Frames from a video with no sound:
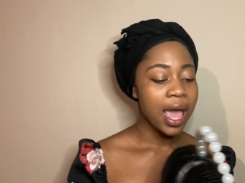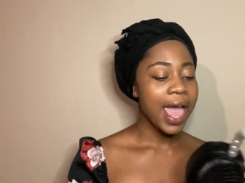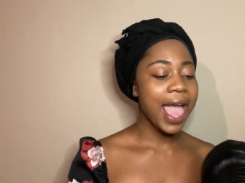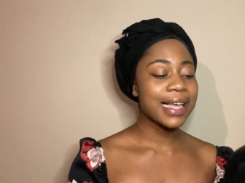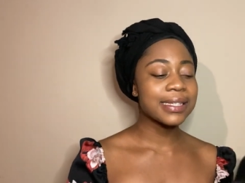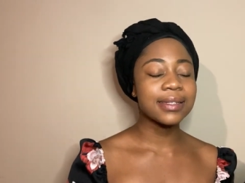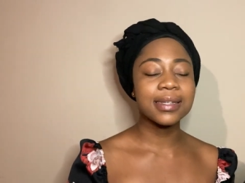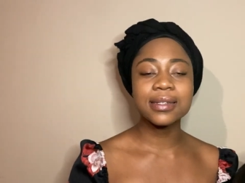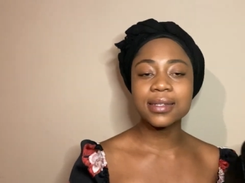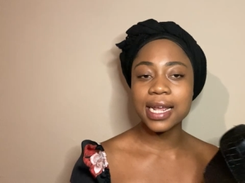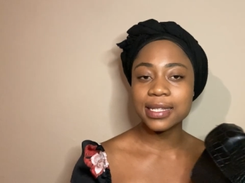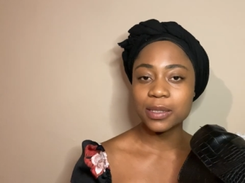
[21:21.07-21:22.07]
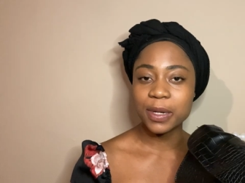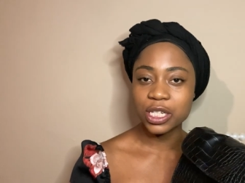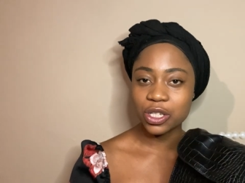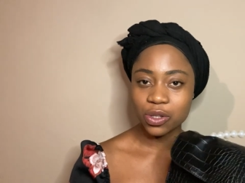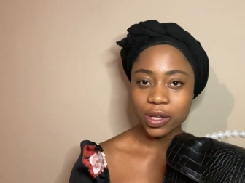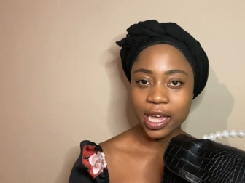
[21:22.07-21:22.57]
Accessorize as much
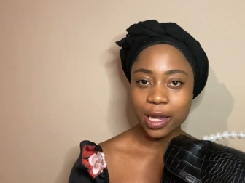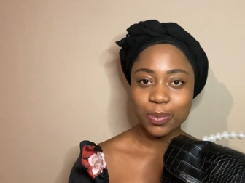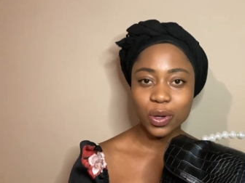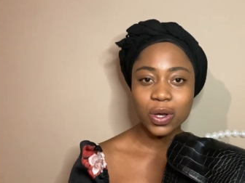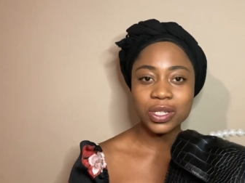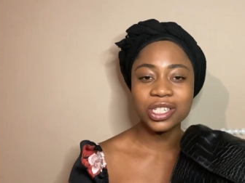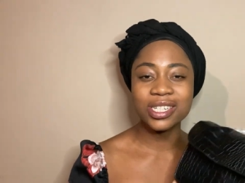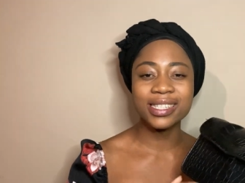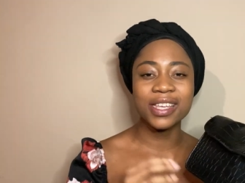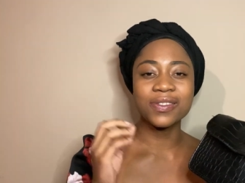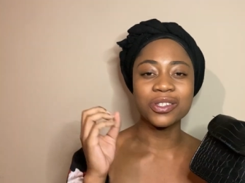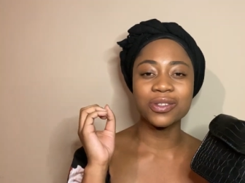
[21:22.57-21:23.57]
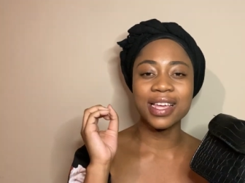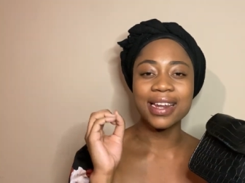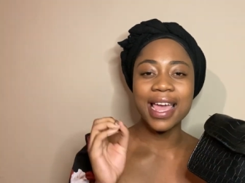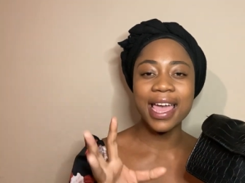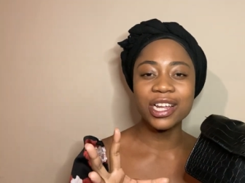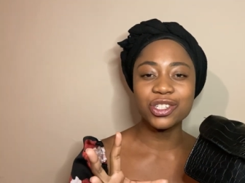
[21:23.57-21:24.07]
as you can because it just gives you
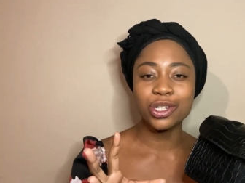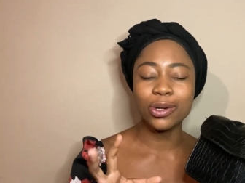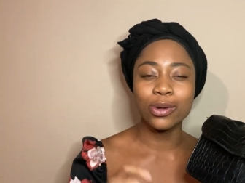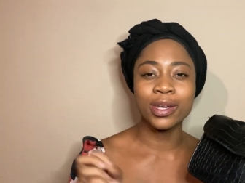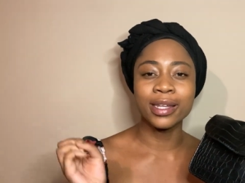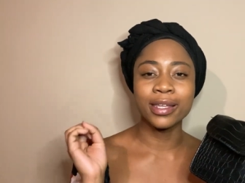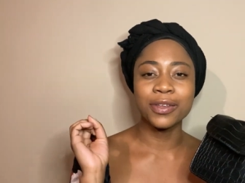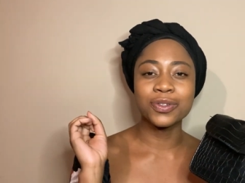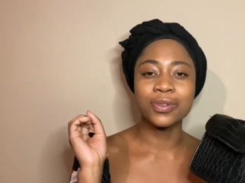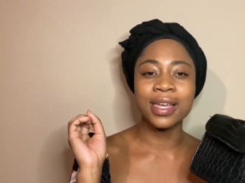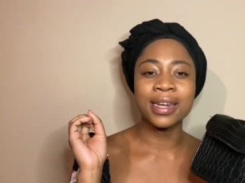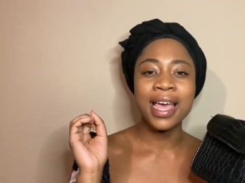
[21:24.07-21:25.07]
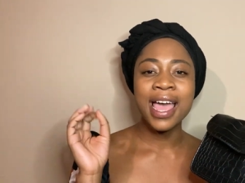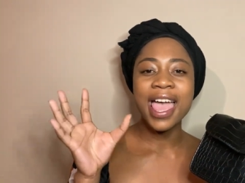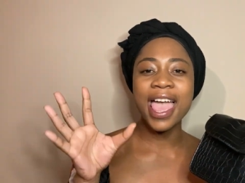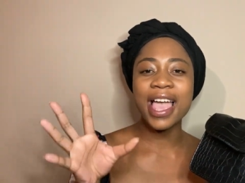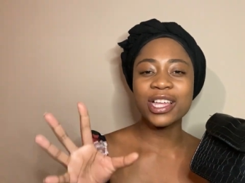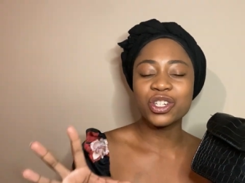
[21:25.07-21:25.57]
that edgy look. It gives you that
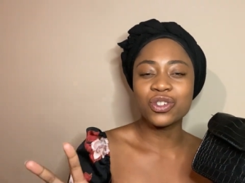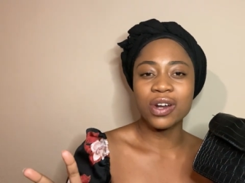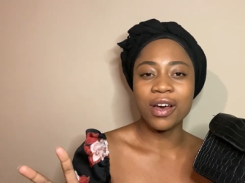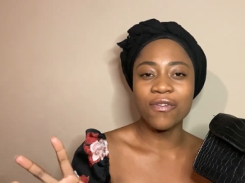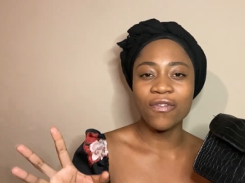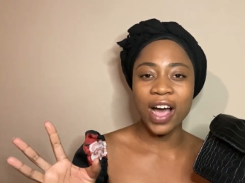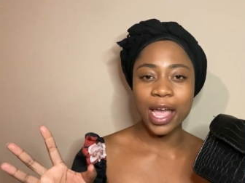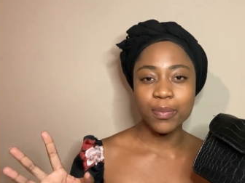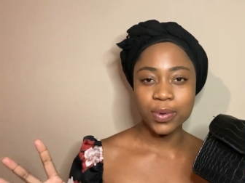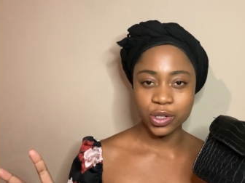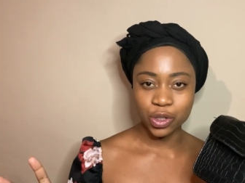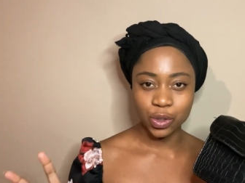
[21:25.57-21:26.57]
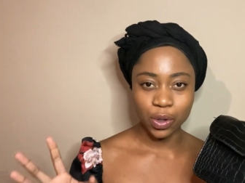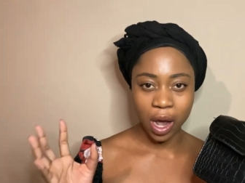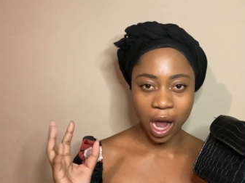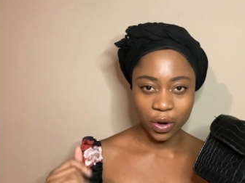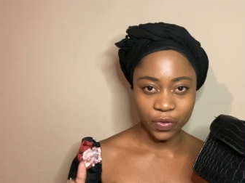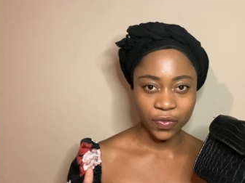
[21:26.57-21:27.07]
extra vibrance to your
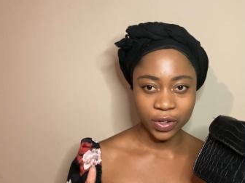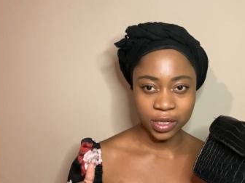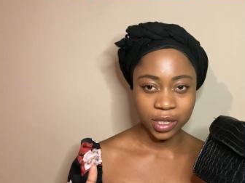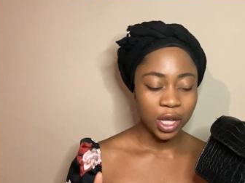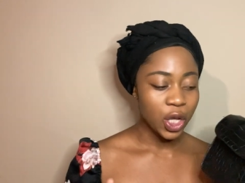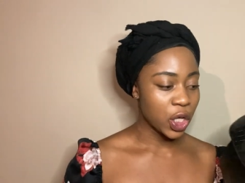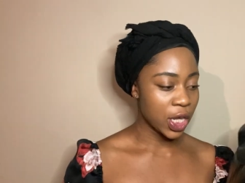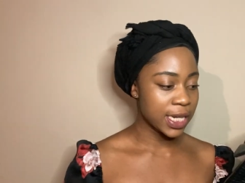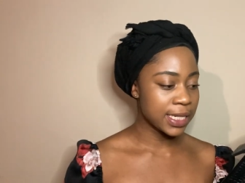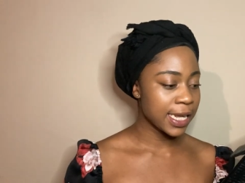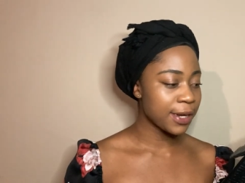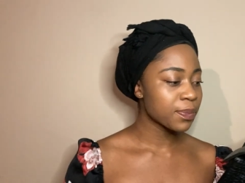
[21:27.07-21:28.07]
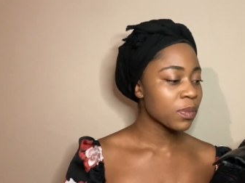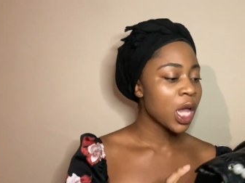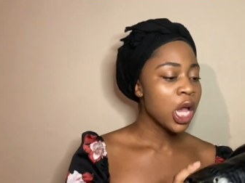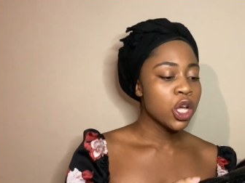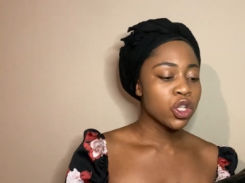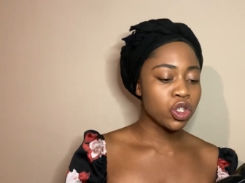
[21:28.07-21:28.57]
outfit. You understand?
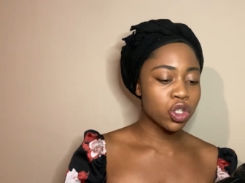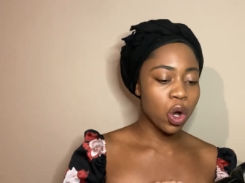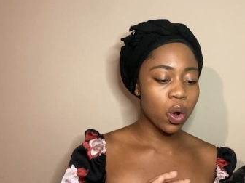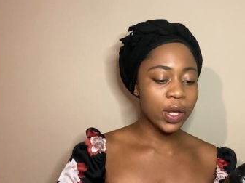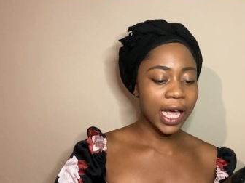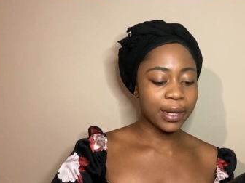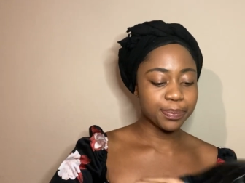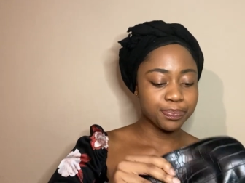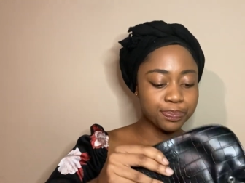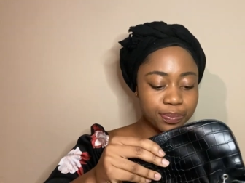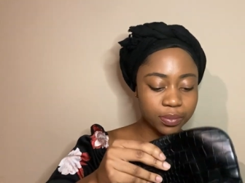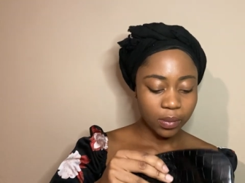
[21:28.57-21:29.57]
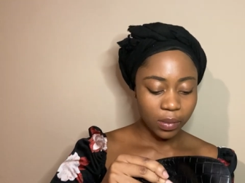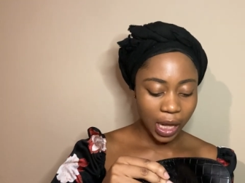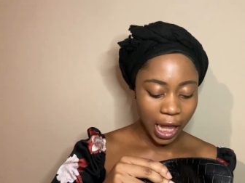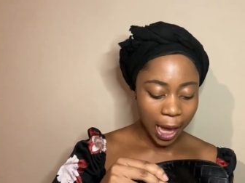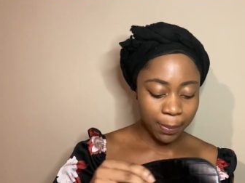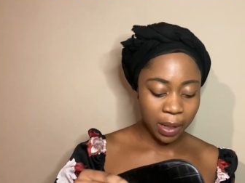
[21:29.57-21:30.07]
So yeah,
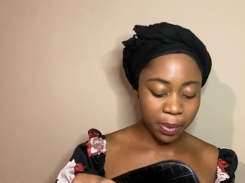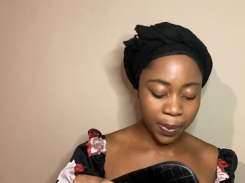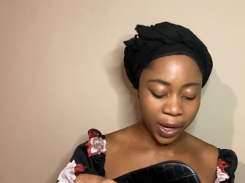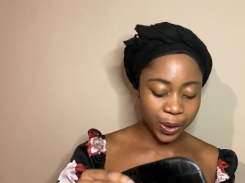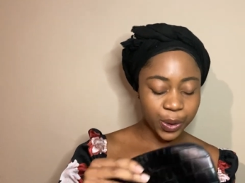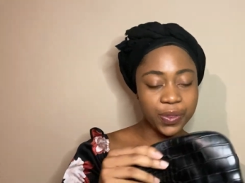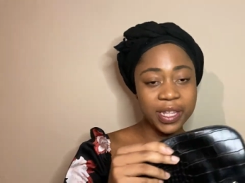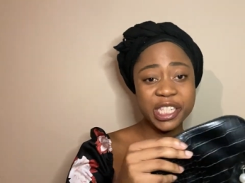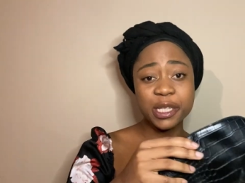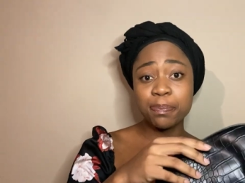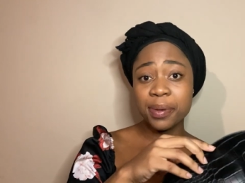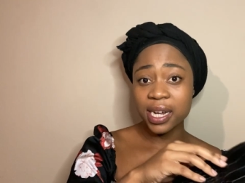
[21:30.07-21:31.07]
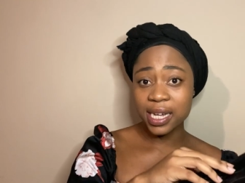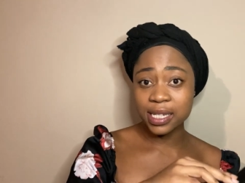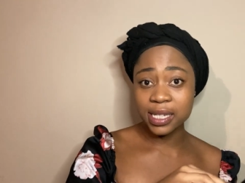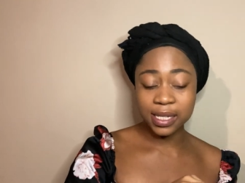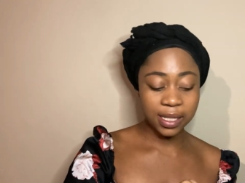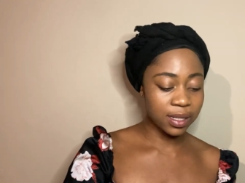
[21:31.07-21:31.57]
I'm going to be pairing it with this
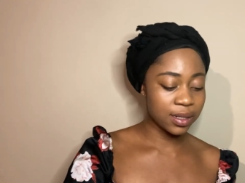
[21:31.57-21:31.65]
purse.